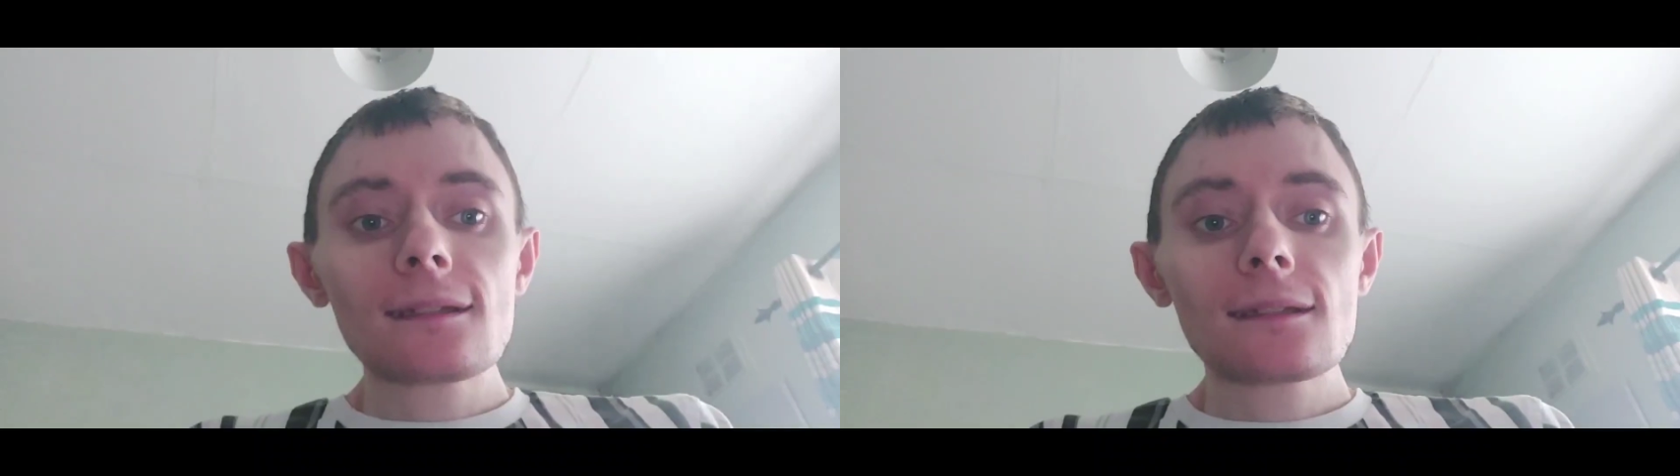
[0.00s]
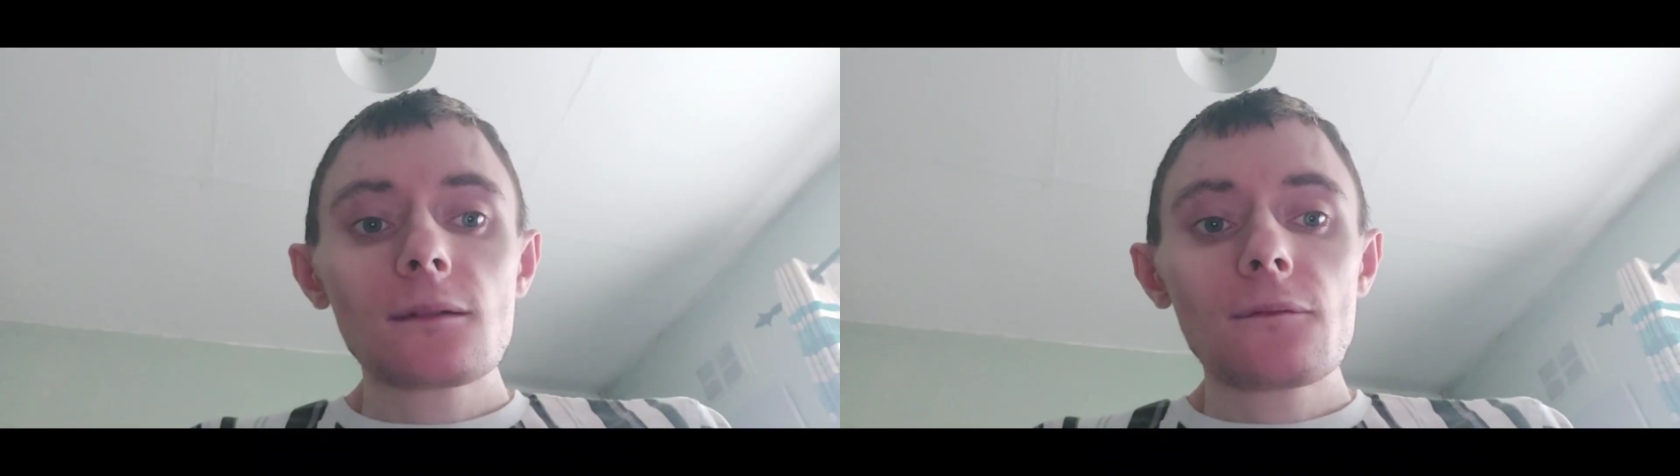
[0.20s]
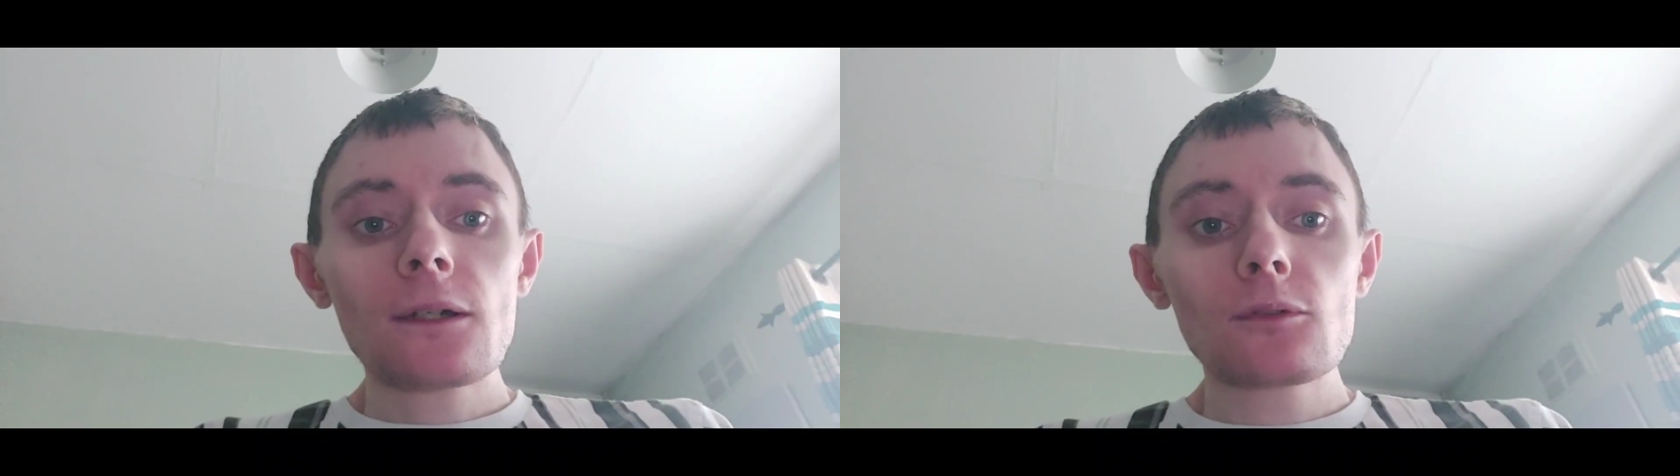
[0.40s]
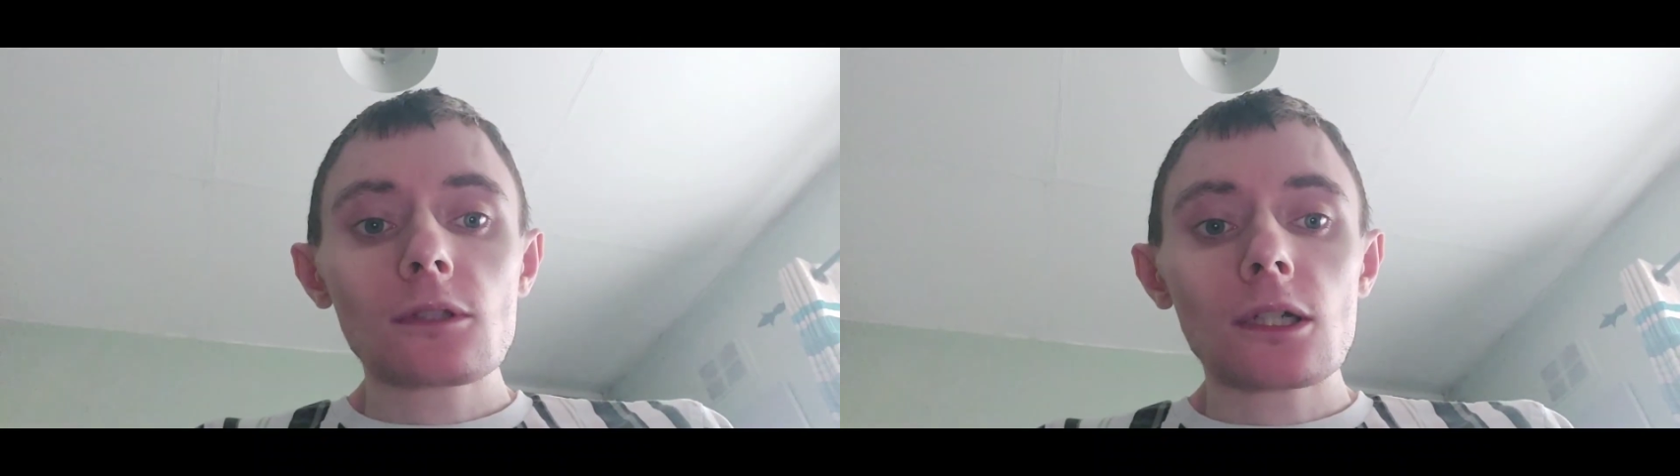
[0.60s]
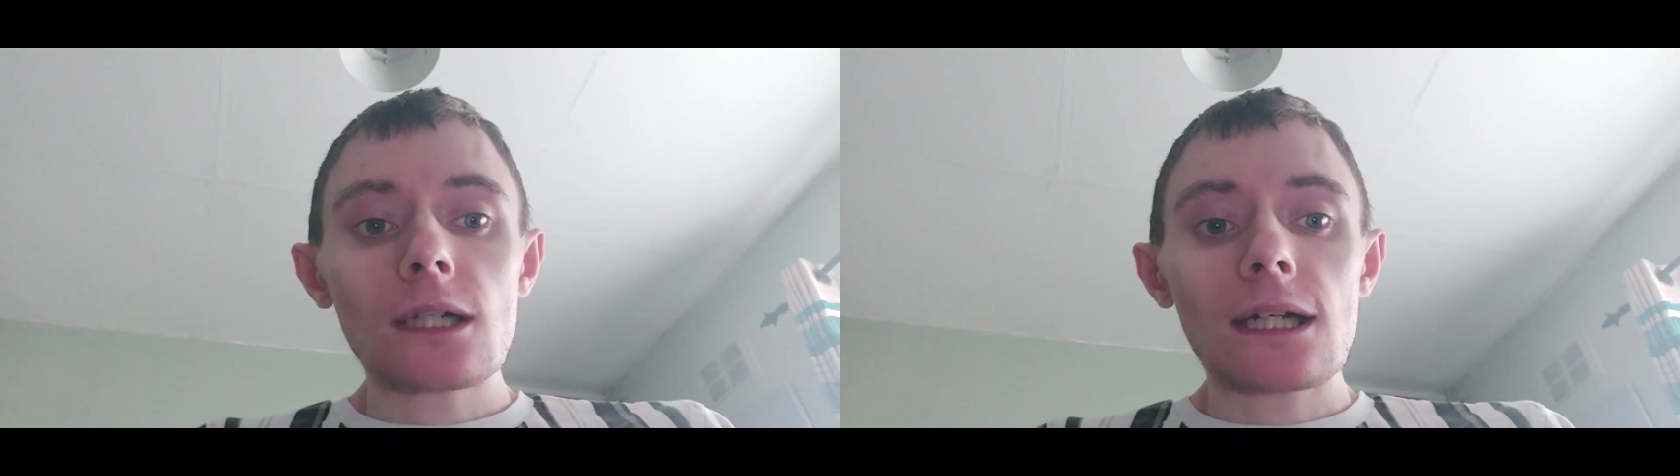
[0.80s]
The next
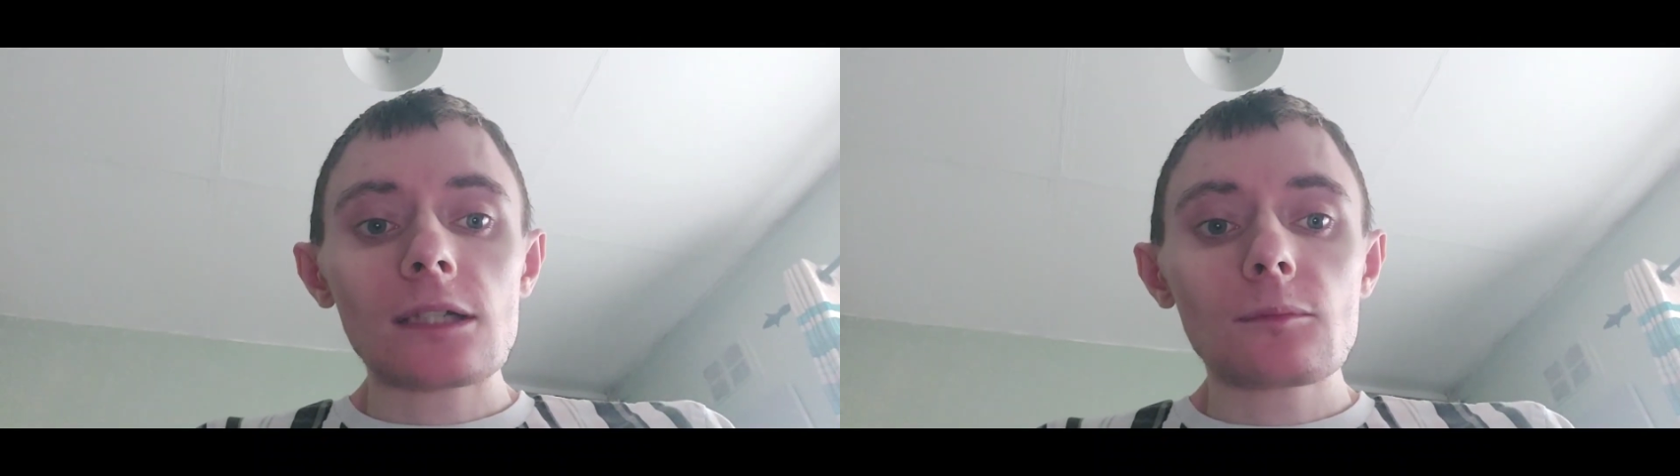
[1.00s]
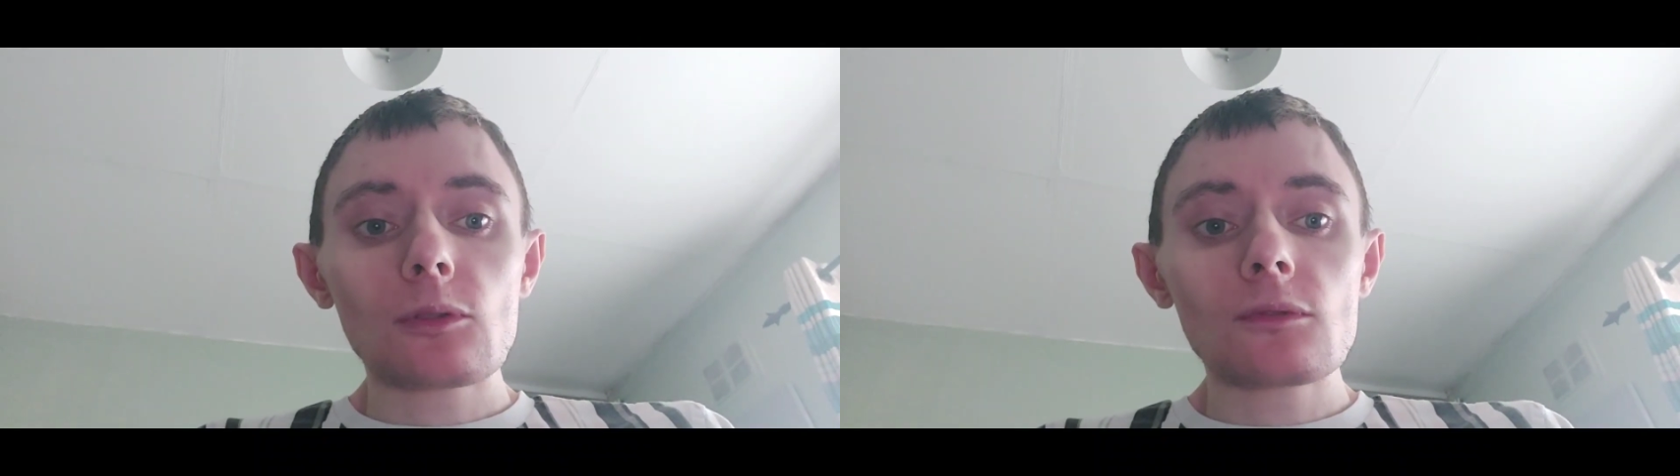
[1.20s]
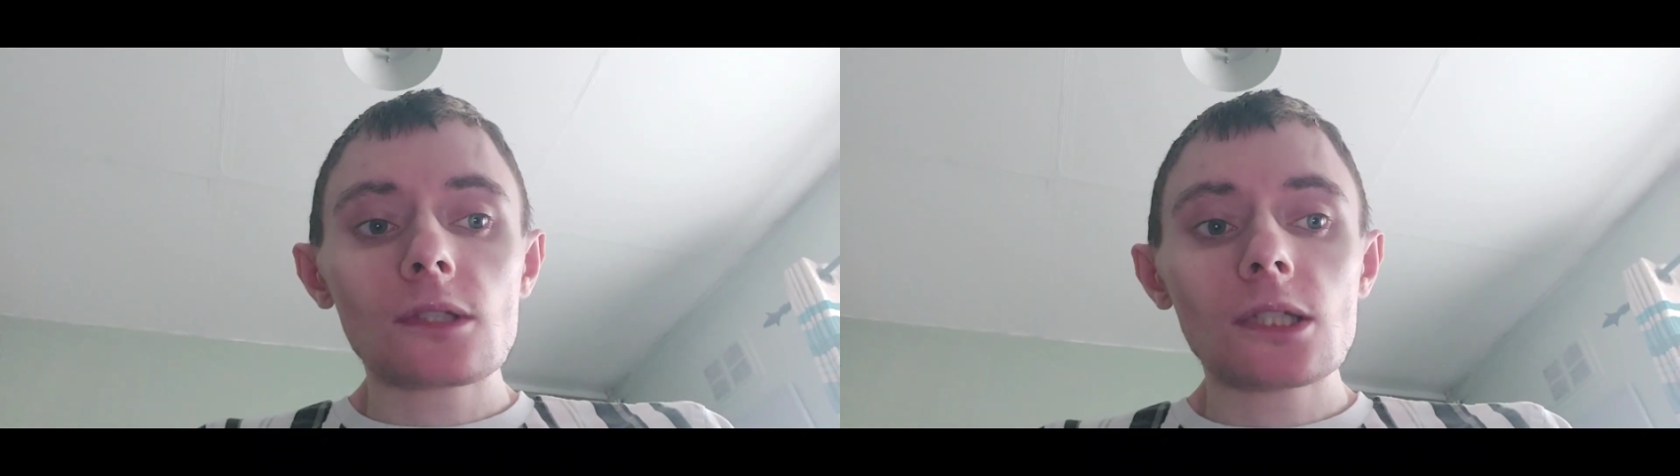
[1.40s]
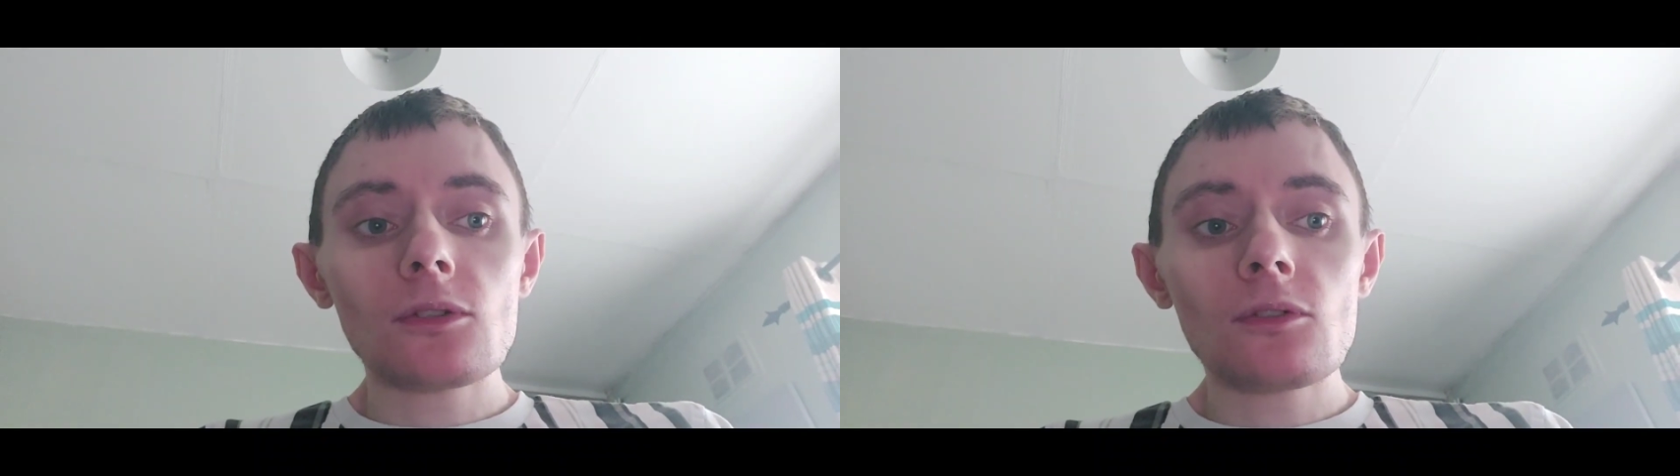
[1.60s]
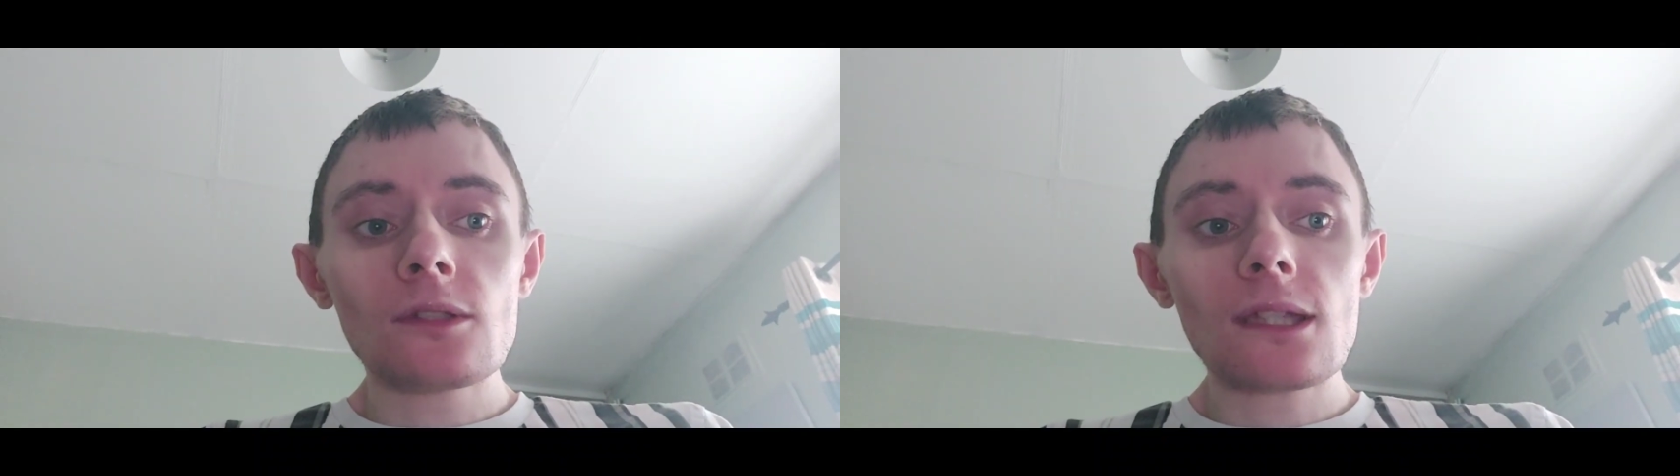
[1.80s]
filter I am going to
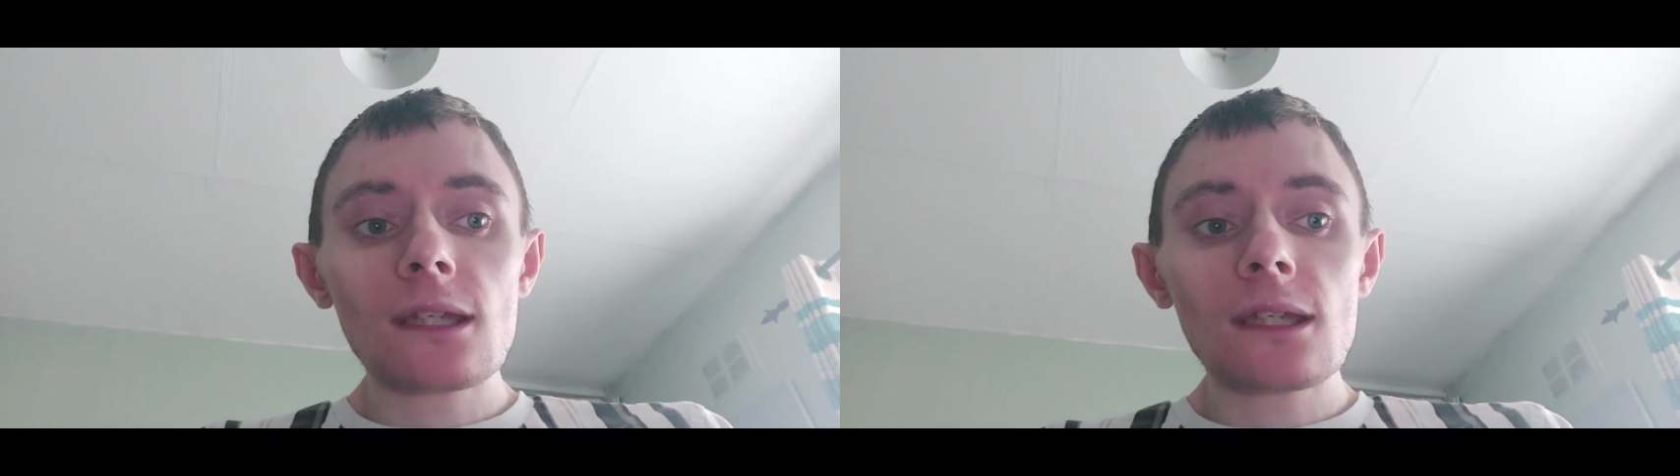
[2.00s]
use